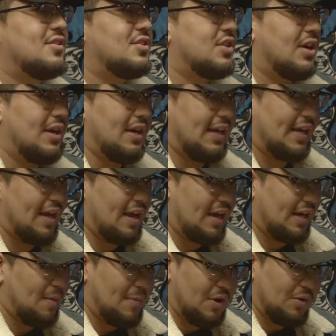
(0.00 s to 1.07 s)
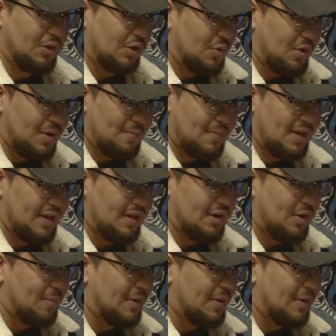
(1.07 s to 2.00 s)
I got my own equipment,